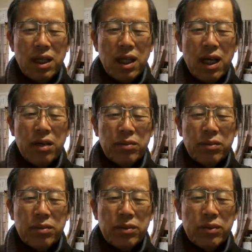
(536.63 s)

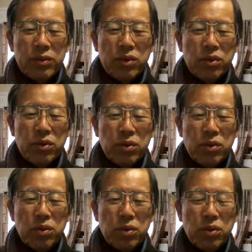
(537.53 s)
come
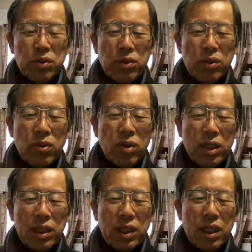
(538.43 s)
to
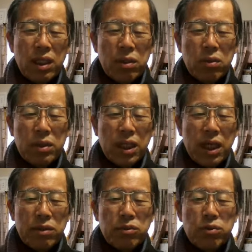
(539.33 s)
or it will
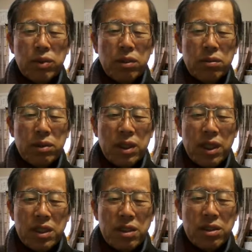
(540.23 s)
not
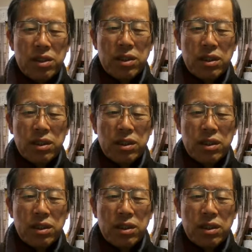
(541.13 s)
rotate